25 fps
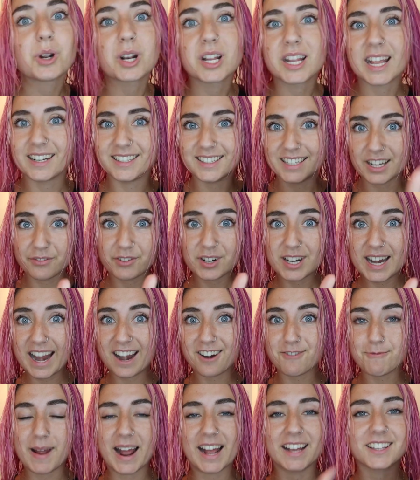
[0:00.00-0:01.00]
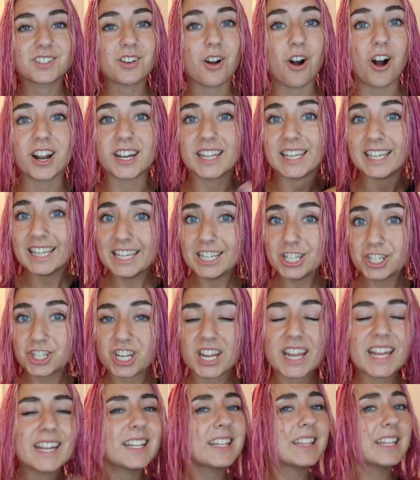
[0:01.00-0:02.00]
putting a different hair mask on
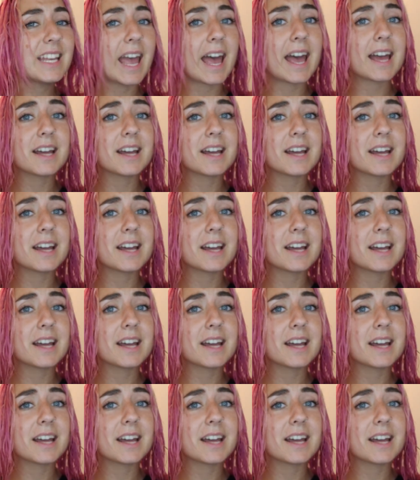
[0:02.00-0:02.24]
each, and in the